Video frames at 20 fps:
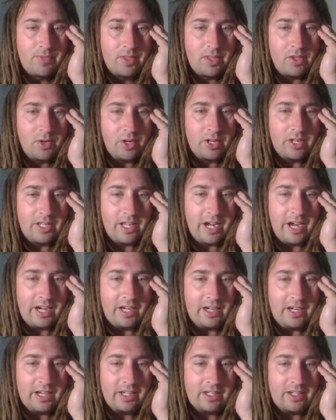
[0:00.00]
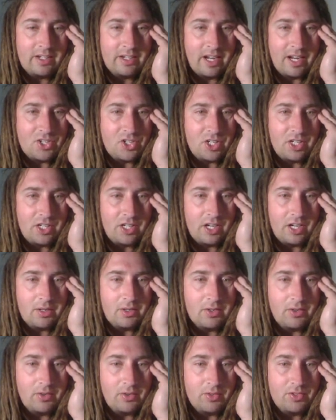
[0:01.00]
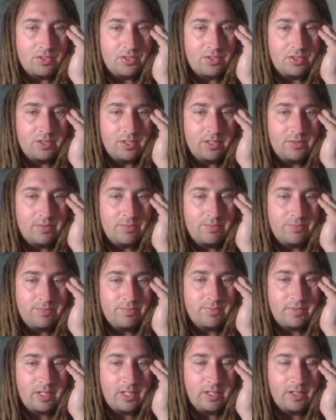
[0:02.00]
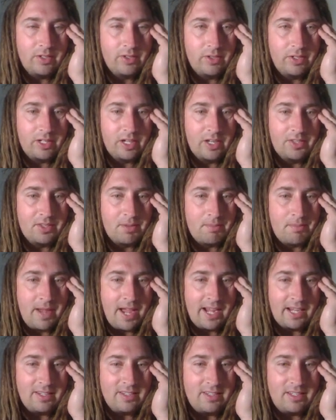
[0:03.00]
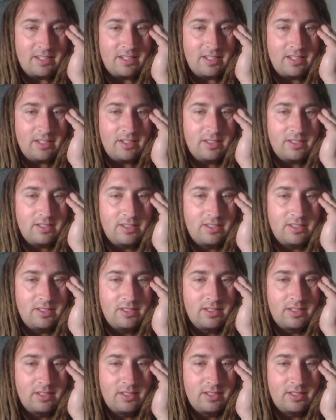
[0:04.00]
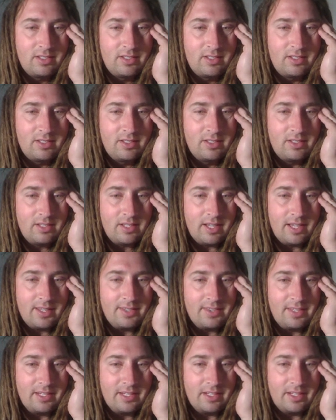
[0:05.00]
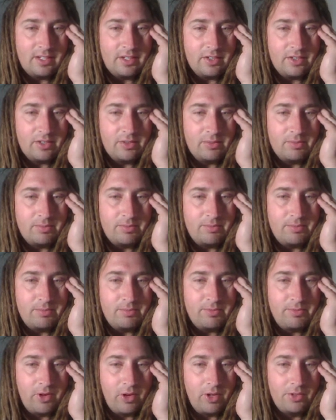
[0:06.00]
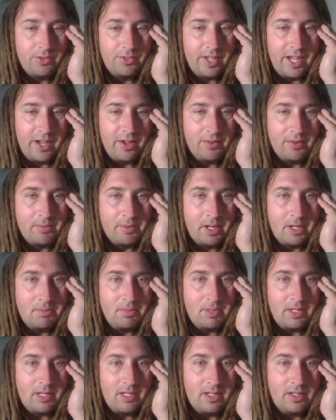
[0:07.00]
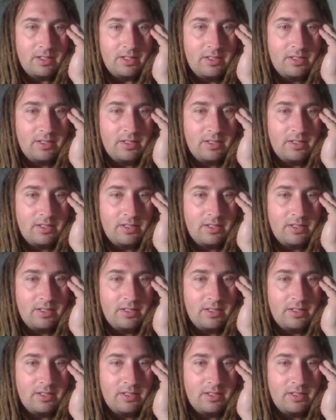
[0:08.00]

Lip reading: Looking at the Heikin-Ashi candles, looking at the MACD, I think another fall down might be